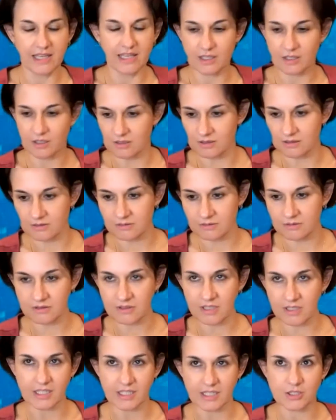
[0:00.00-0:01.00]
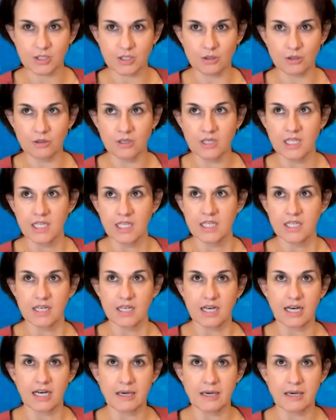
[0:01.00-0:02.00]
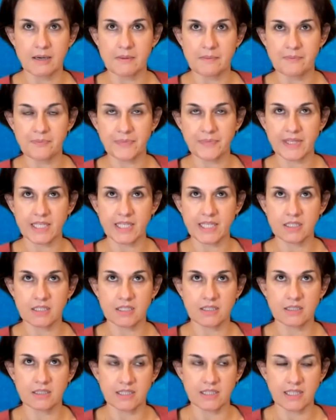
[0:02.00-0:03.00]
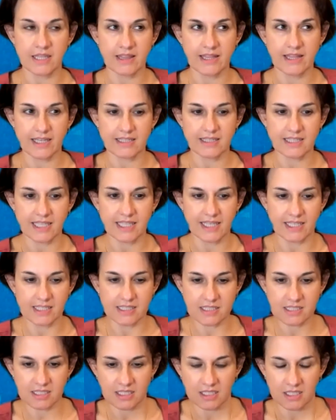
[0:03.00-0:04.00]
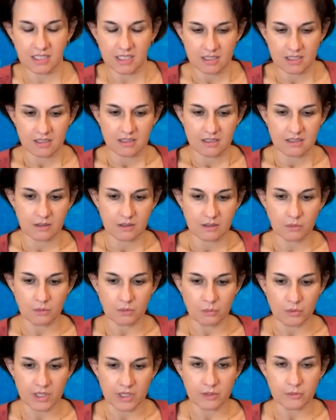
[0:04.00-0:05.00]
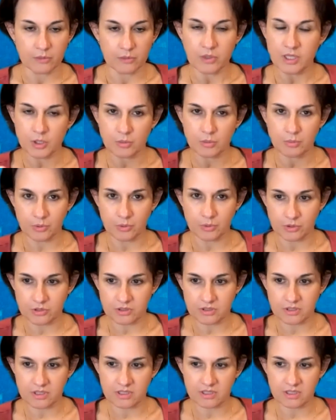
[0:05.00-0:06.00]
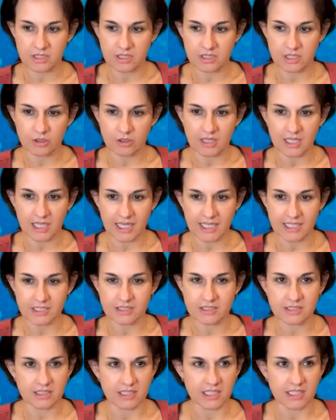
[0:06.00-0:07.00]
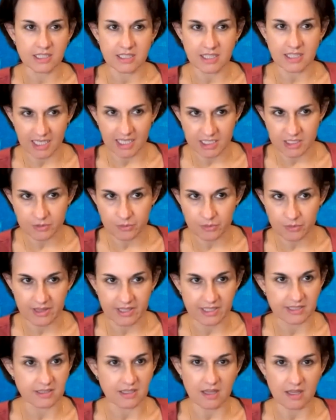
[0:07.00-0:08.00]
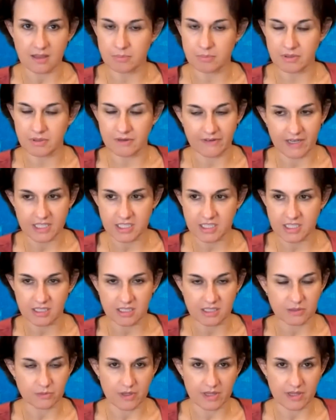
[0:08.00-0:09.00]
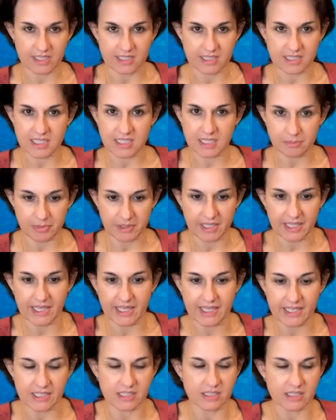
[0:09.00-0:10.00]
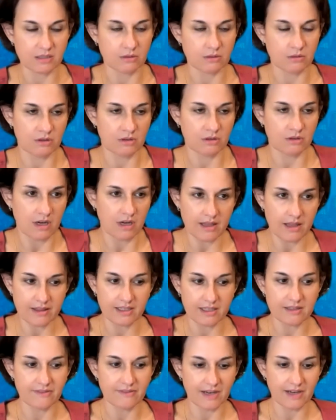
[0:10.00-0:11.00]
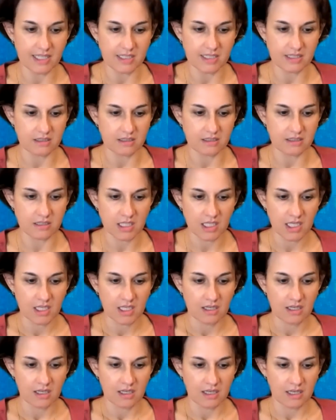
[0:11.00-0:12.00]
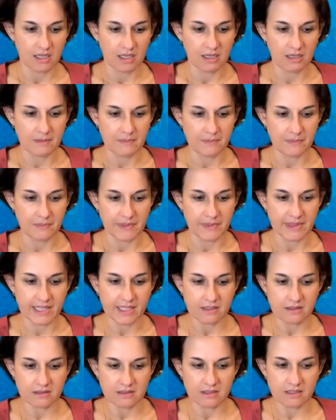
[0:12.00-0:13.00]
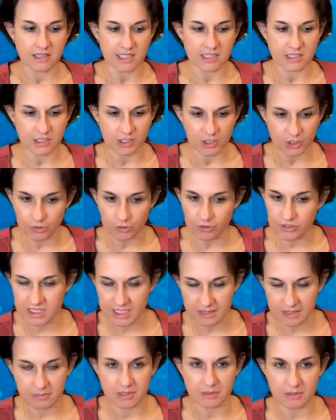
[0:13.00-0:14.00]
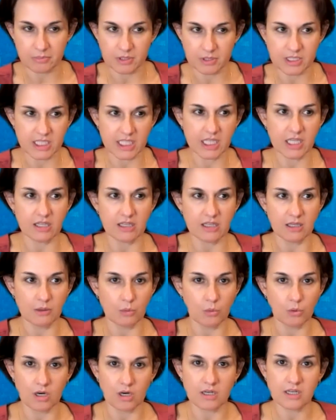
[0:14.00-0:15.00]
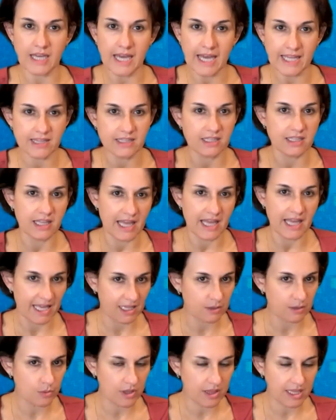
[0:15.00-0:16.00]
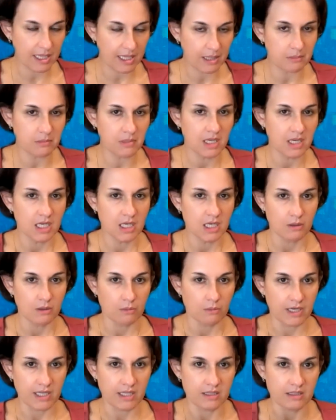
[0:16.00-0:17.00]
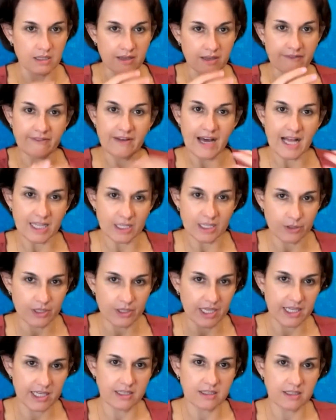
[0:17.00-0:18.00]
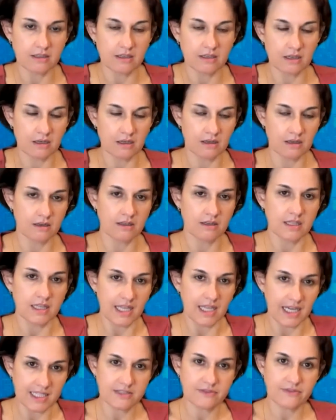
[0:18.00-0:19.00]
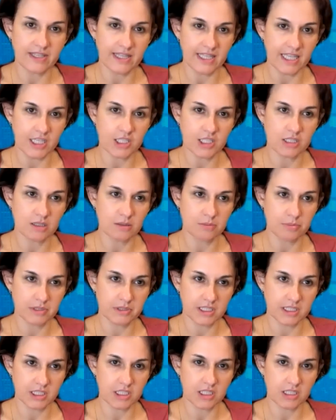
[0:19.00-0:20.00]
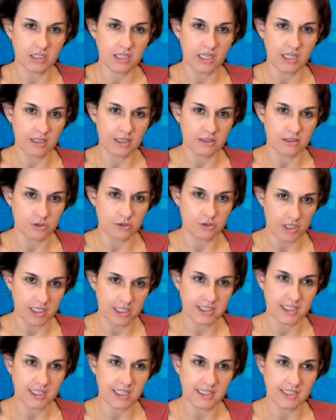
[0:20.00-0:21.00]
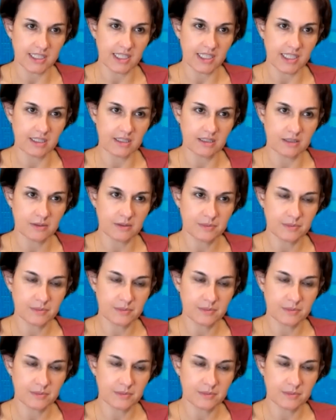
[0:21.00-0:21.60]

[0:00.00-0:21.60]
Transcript: thank you, Ryan. So in that case, when you put your clients in touch with these other professionals, whether it's CPAs or other advisors, does your team in particular work hand in hand with them when evaluating clients' financial position and stress testing it?